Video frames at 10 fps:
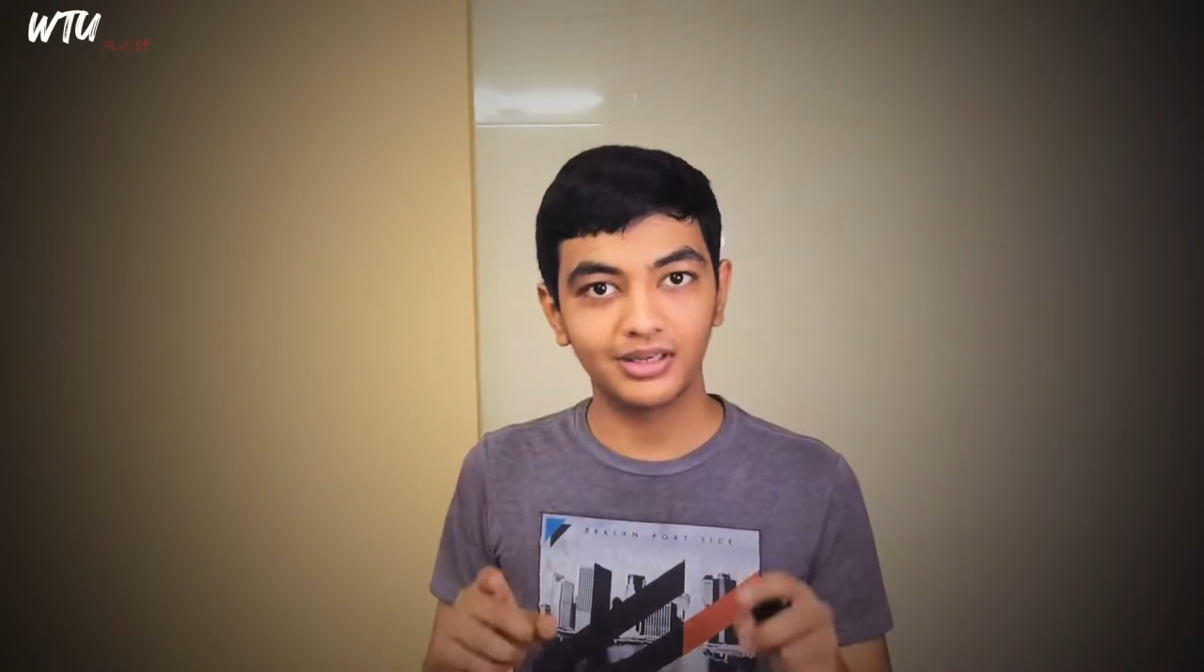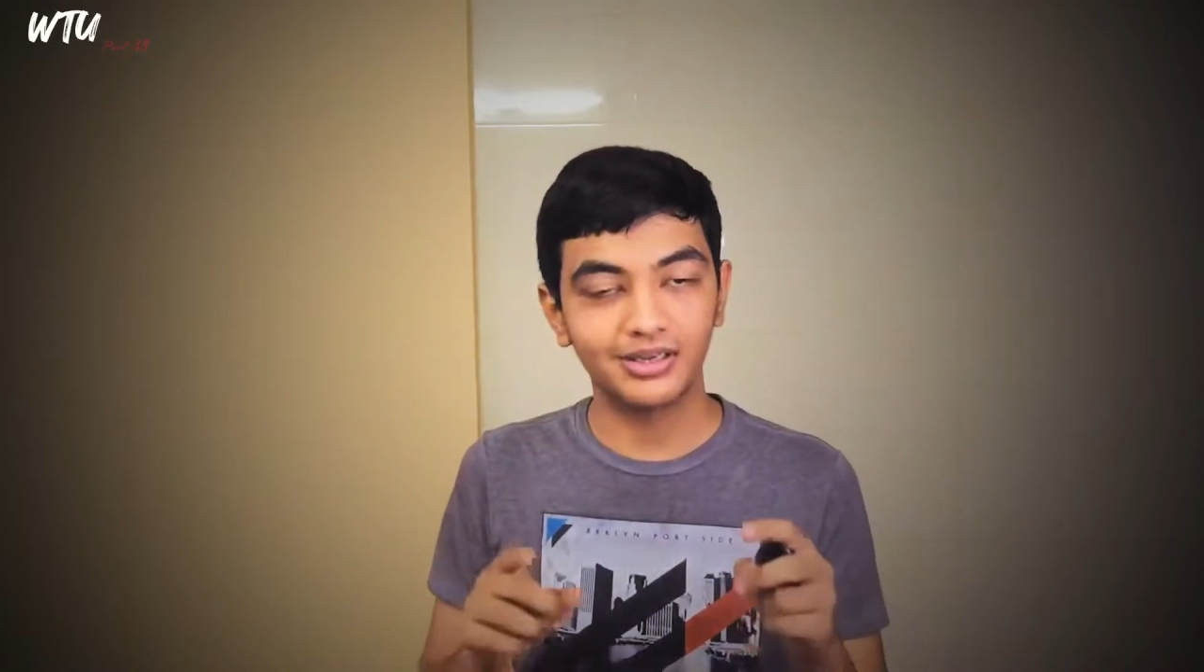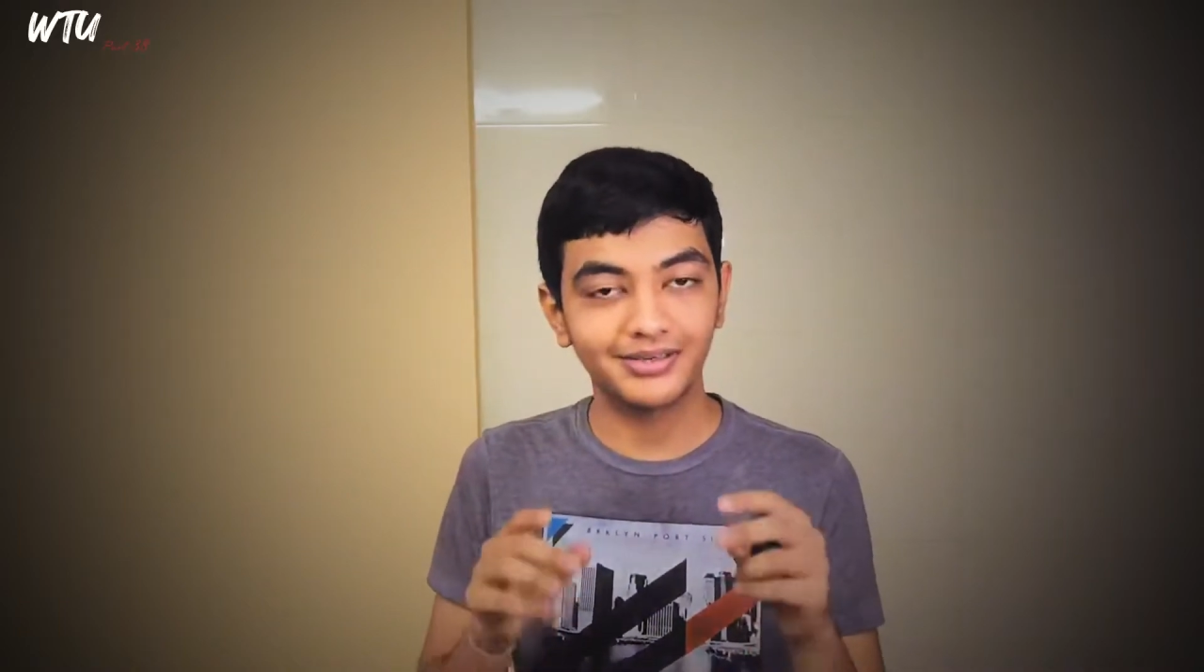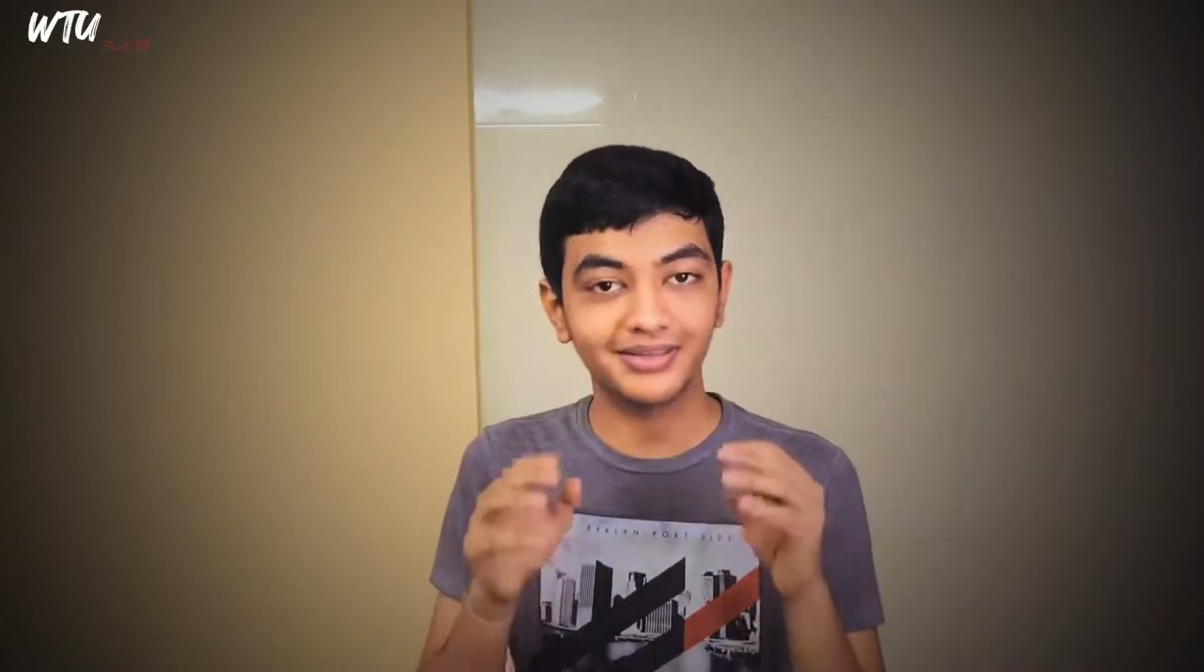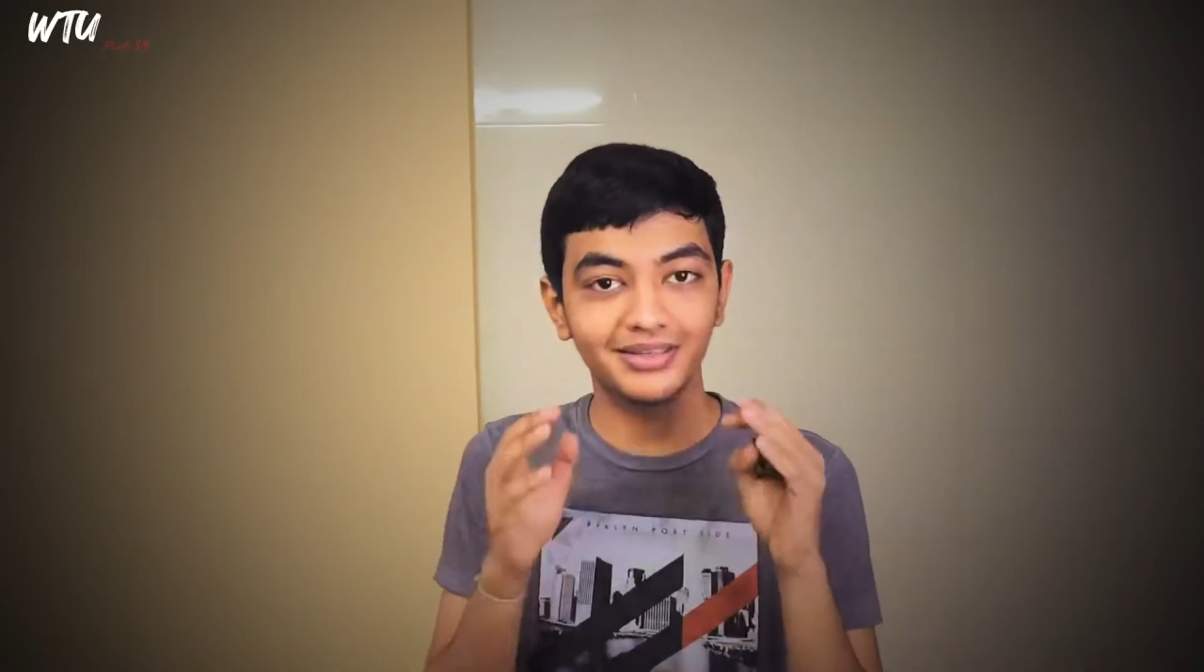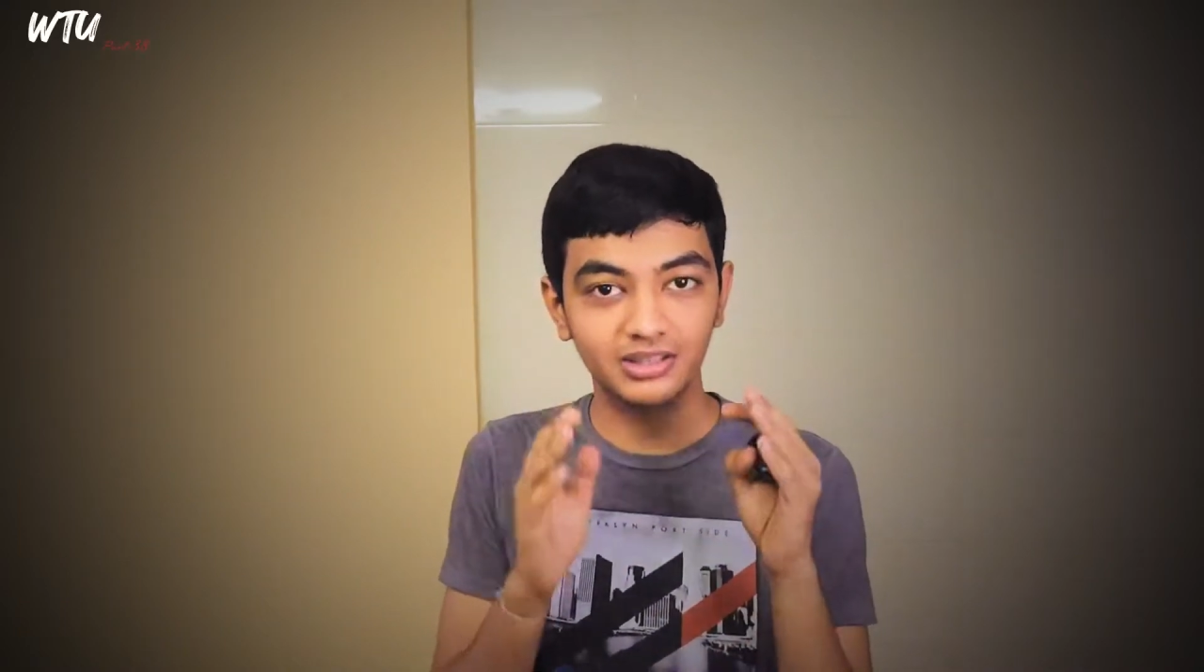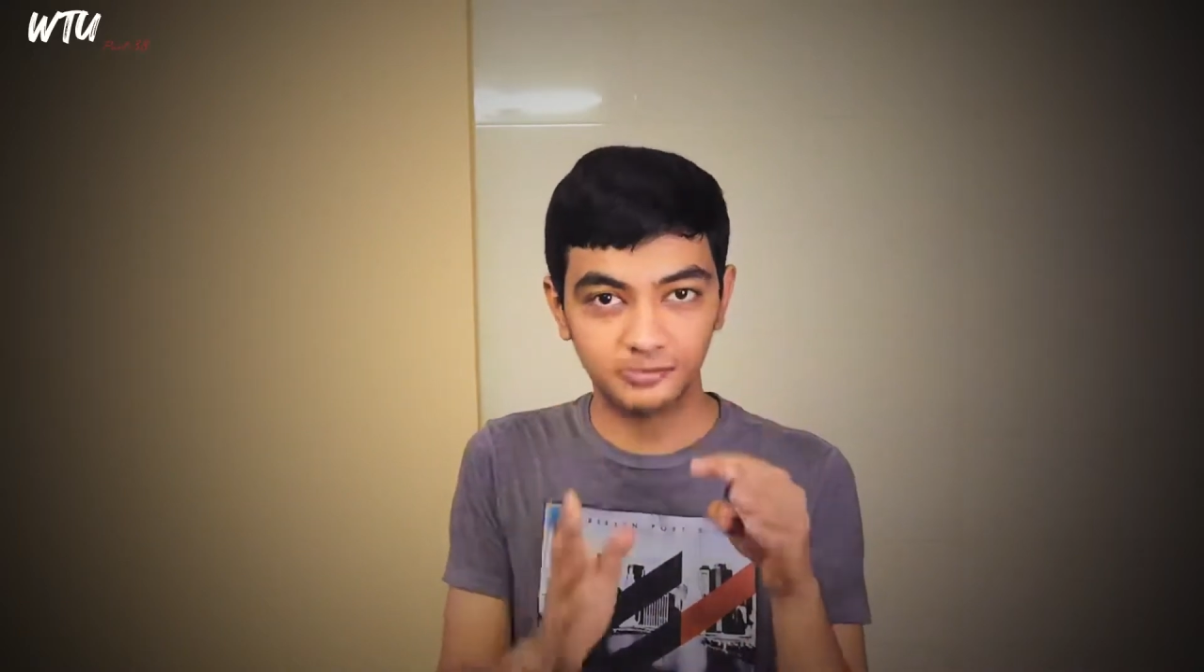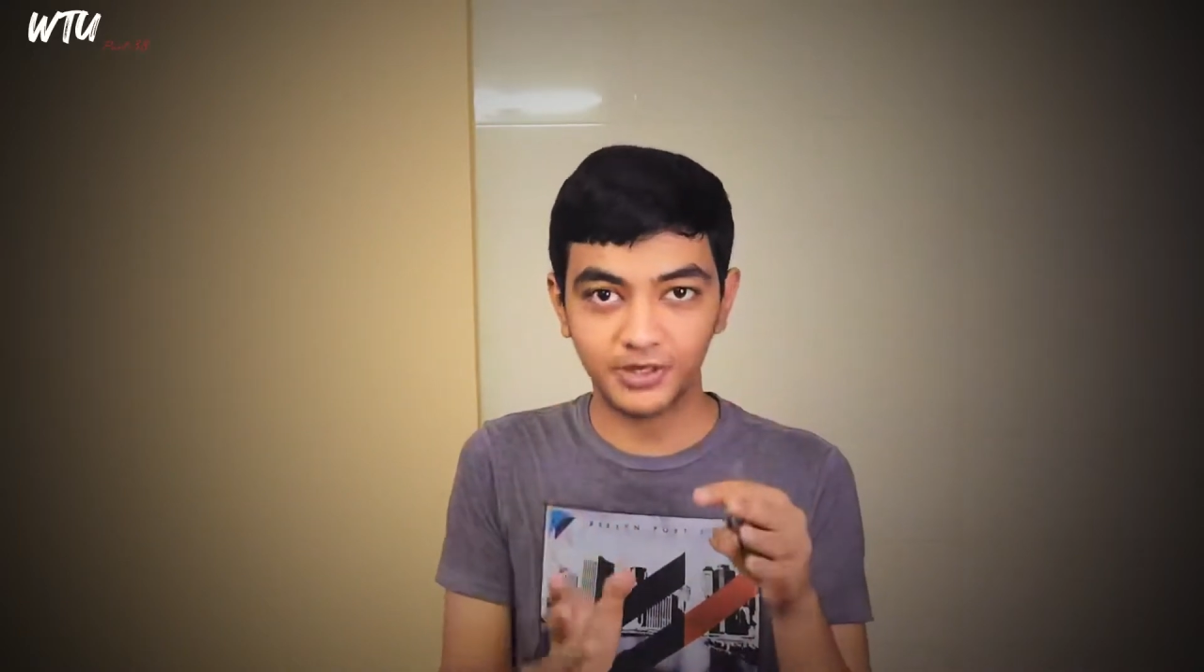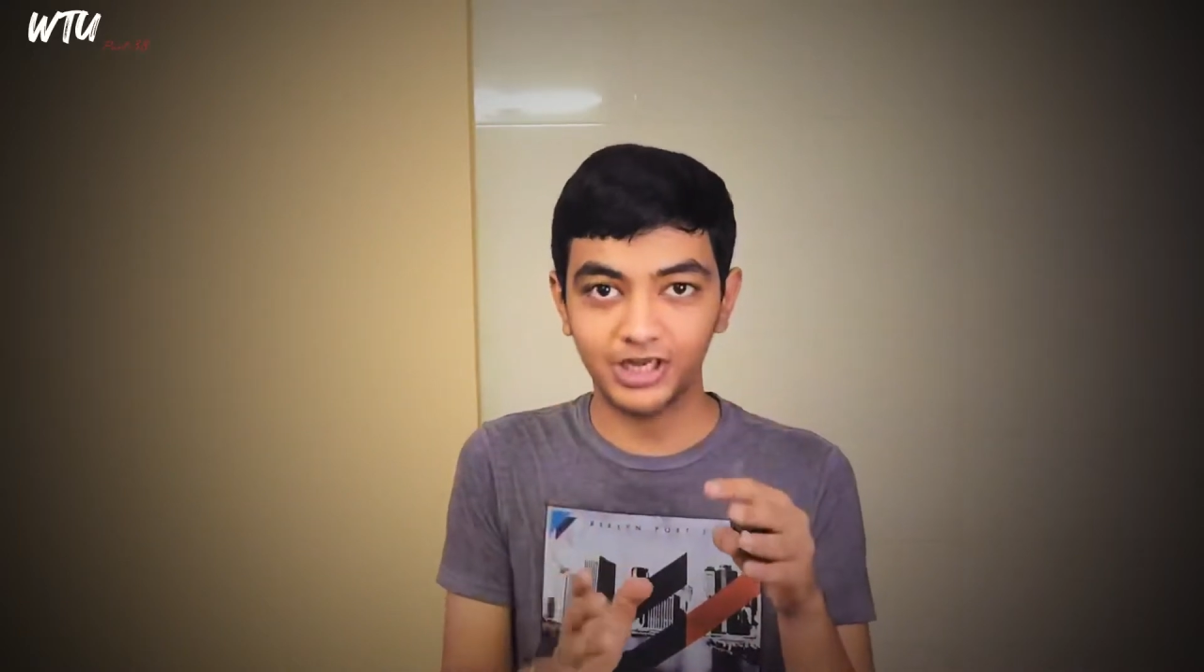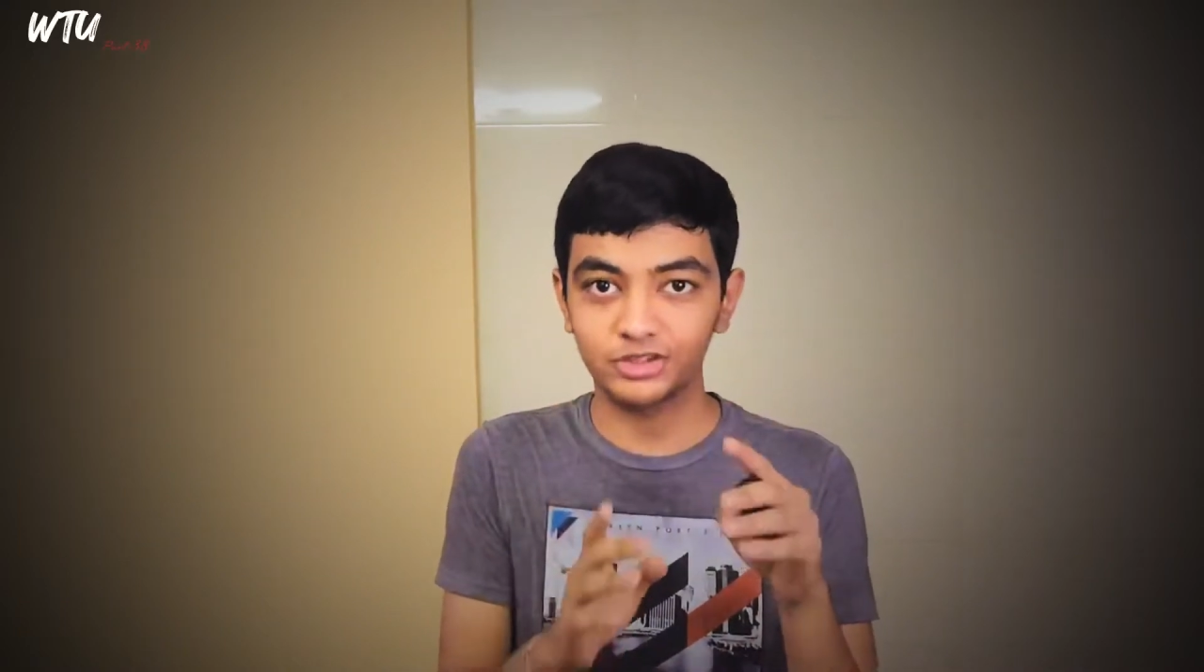it is
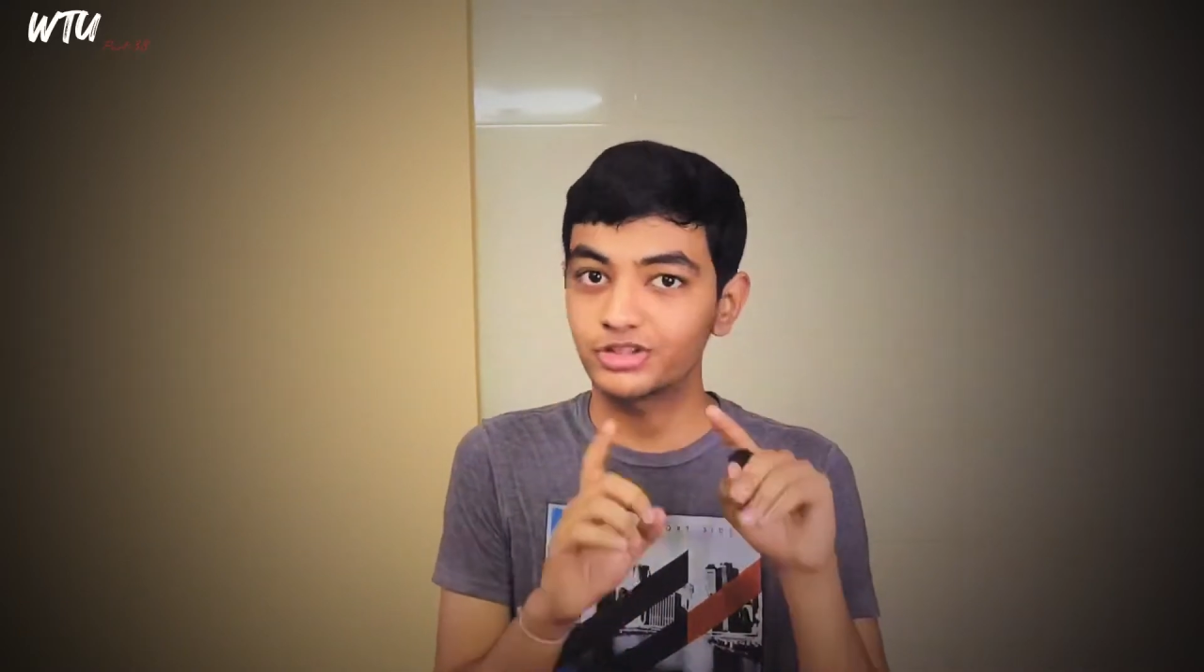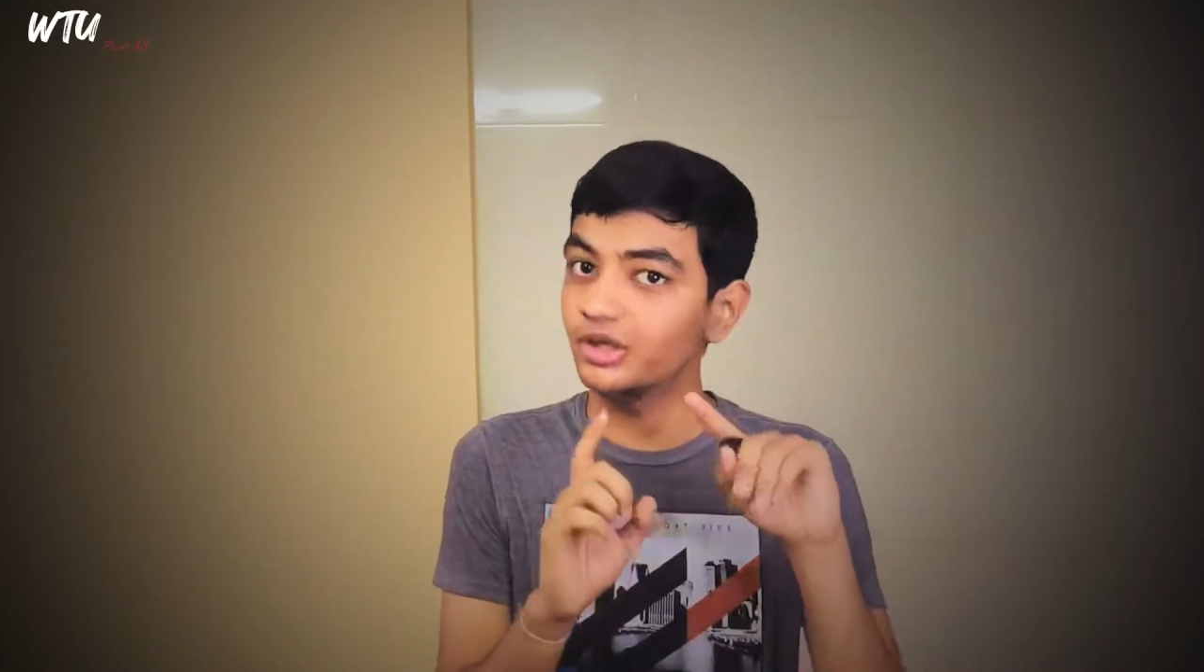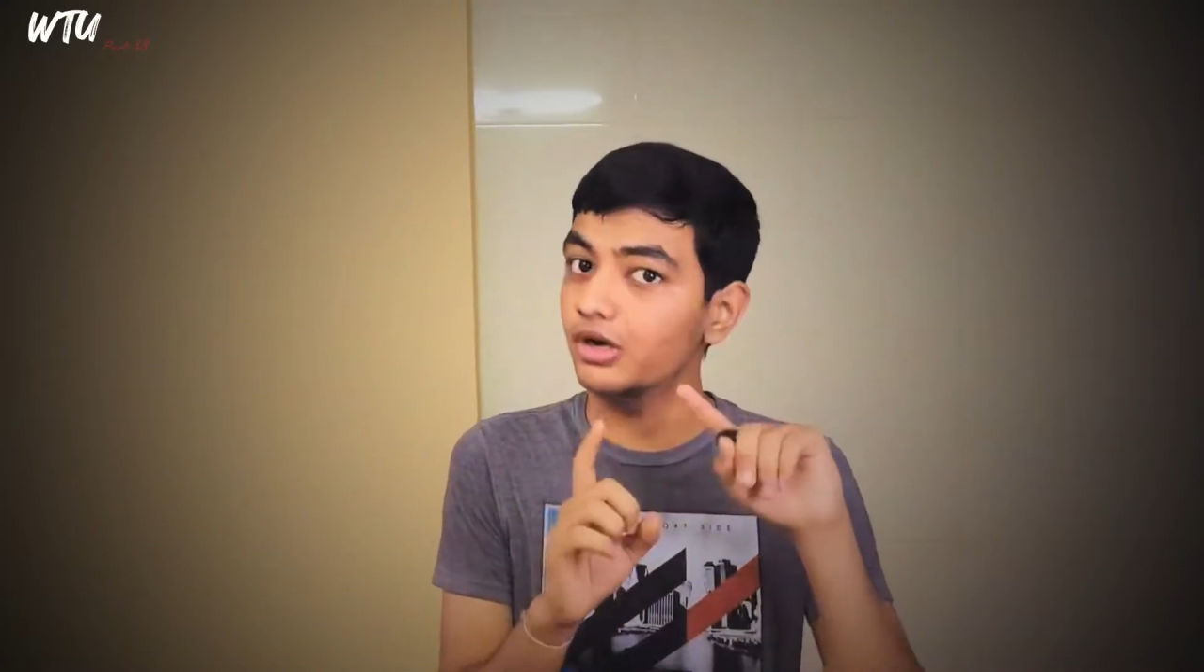priced